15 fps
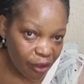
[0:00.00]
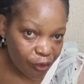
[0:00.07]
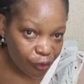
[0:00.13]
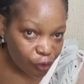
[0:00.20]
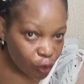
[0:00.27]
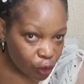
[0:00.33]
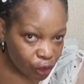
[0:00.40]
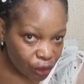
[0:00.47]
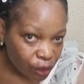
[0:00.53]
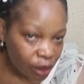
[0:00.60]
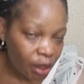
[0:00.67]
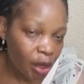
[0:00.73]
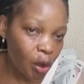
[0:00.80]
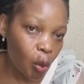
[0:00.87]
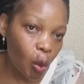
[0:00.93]
foot,
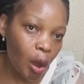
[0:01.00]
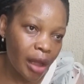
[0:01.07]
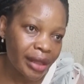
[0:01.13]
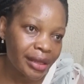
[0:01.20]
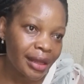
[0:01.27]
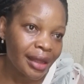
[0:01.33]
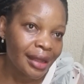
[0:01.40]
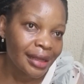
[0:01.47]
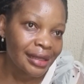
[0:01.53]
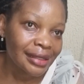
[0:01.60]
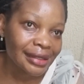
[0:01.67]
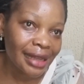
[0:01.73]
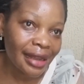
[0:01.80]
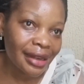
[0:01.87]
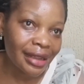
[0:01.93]
one.
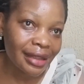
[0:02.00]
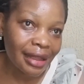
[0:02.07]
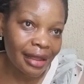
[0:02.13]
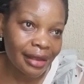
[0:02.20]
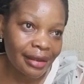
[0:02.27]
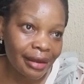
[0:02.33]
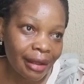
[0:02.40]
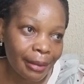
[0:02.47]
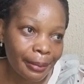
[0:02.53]
Then again,